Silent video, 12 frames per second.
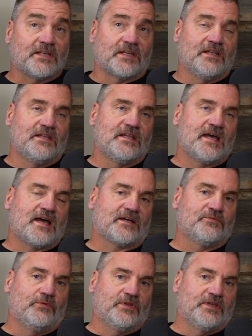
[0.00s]
to
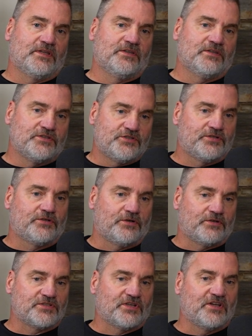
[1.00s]
connect within the
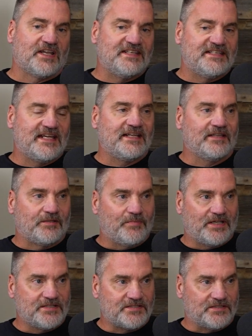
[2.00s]
church on a daily
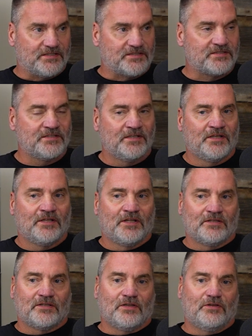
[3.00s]
basis,
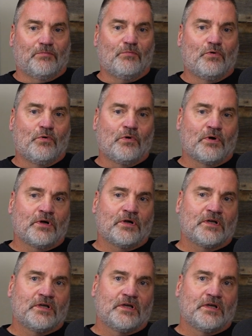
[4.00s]
the more